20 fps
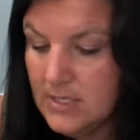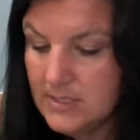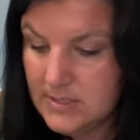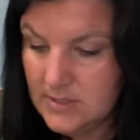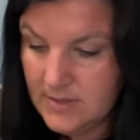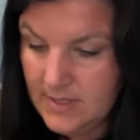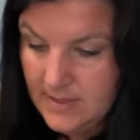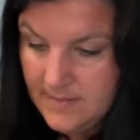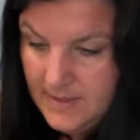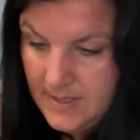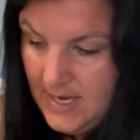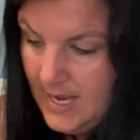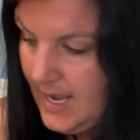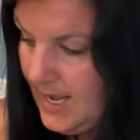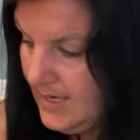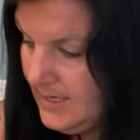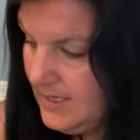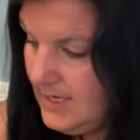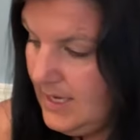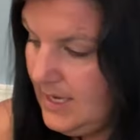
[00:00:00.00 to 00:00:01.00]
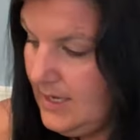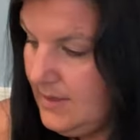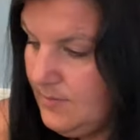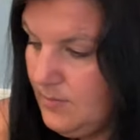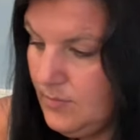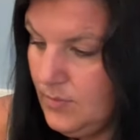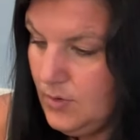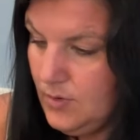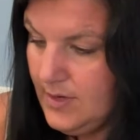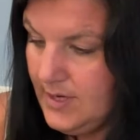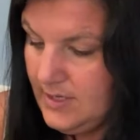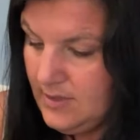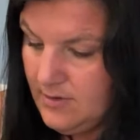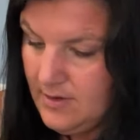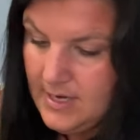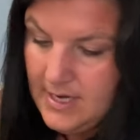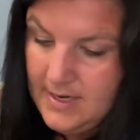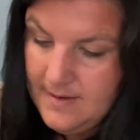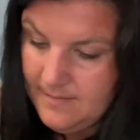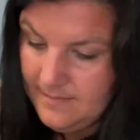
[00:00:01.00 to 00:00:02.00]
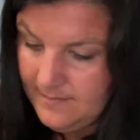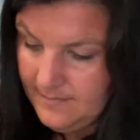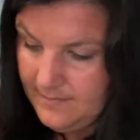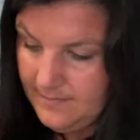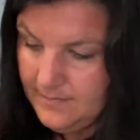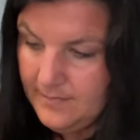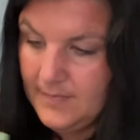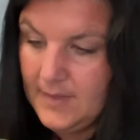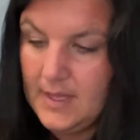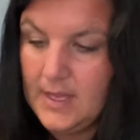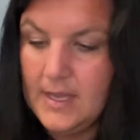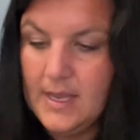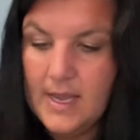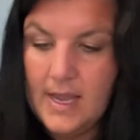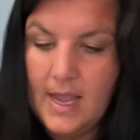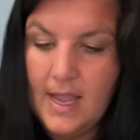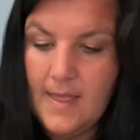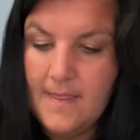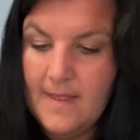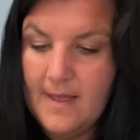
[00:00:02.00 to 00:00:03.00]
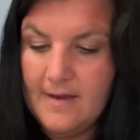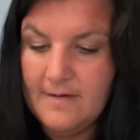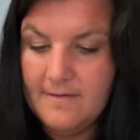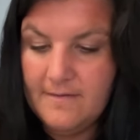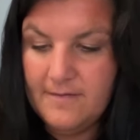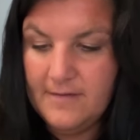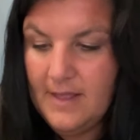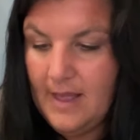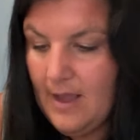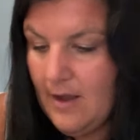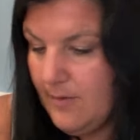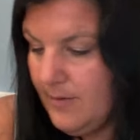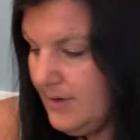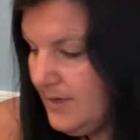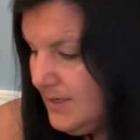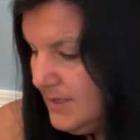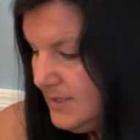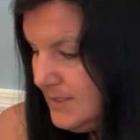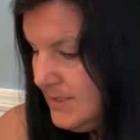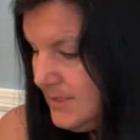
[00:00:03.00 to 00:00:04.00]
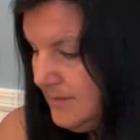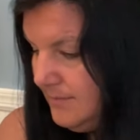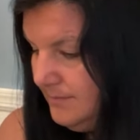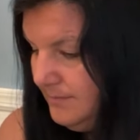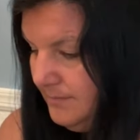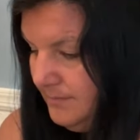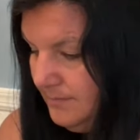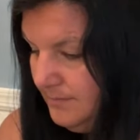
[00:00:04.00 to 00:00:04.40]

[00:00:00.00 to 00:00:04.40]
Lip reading: So then I'm gonna add again greenery and then flowers.